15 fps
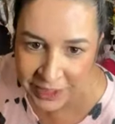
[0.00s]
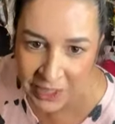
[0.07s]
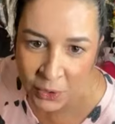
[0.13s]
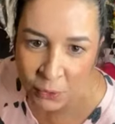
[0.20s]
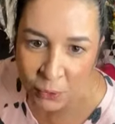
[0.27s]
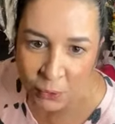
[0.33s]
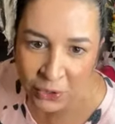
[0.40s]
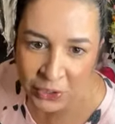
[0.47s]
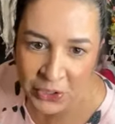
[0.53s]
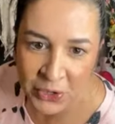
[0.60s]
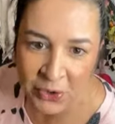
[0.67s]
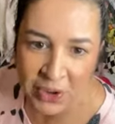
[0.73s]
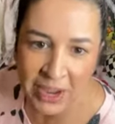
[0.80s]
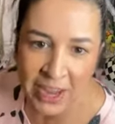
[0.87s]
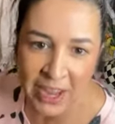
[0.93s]
Will
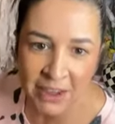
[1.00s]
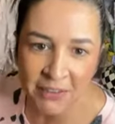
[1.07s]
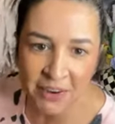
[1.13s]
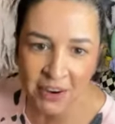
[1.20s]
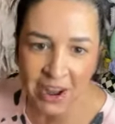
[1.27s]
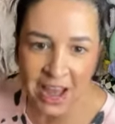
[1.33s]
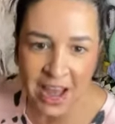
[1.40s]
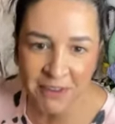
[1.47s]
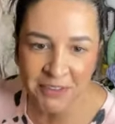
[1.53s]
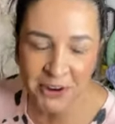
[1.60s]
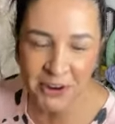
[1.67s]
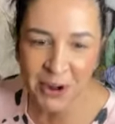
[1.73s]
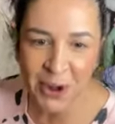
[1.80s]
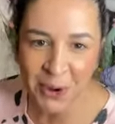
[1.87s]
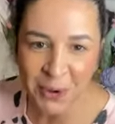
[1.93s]
you ever have
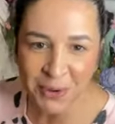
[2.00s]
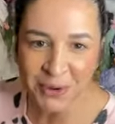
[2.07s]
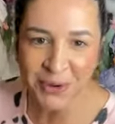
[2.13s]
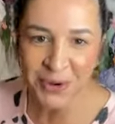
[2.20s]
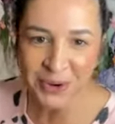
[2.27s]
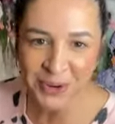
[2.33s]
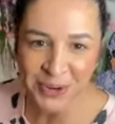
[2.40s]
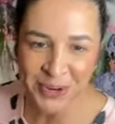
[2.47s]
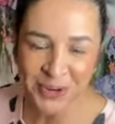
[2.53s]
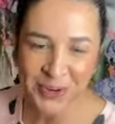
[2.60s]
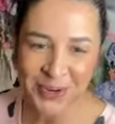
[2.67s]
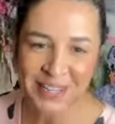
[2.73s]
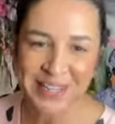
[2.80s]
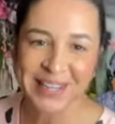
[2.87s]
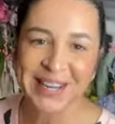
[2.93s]
your own
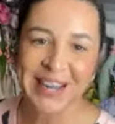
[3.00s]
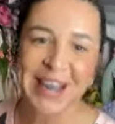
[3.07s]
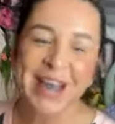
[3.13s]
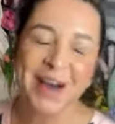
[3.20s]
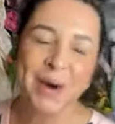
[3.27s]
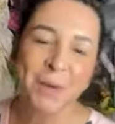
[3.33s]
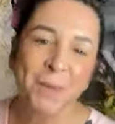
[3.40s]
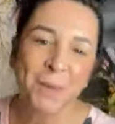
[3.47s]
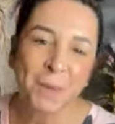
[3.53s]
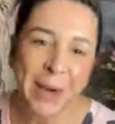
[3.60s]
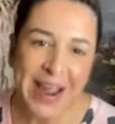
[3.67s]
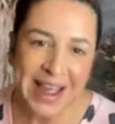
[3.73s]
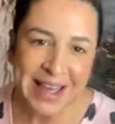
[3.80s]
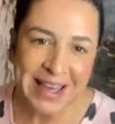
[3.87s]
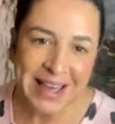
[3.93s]
Groot?
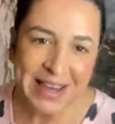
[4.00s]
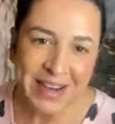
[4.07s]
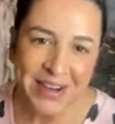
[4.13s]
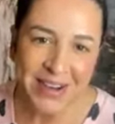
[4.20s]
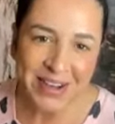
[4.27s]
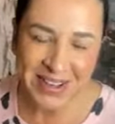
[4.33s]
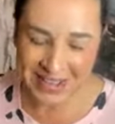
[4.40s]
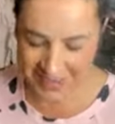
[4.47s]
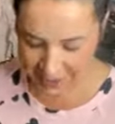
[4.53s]
Well,